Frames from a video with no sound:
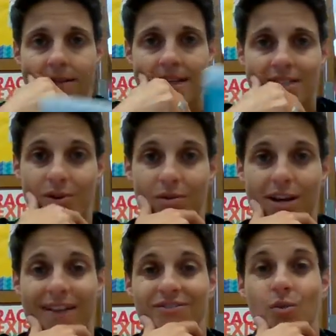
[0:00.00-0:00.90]
So he would
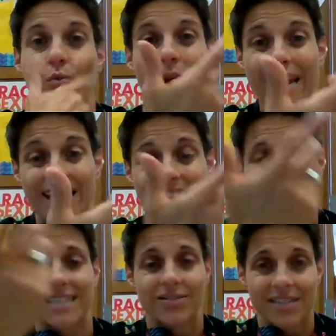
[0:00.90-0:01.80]
have to wait
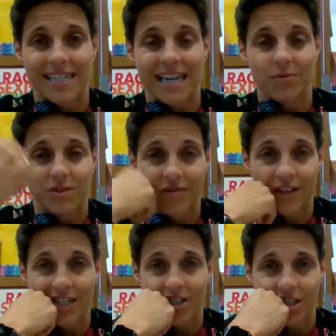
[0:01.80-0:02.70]
until his dad was
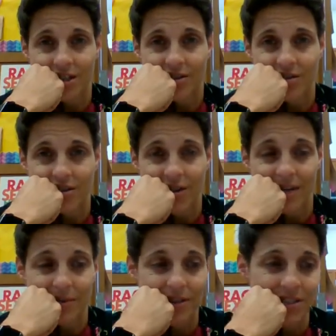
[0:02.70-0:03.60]
finished to go to his
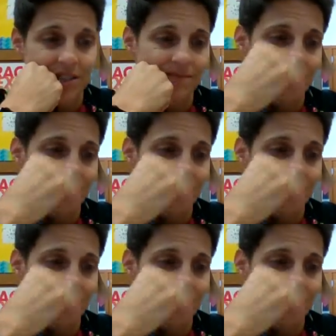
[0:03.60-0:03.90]
grandma's.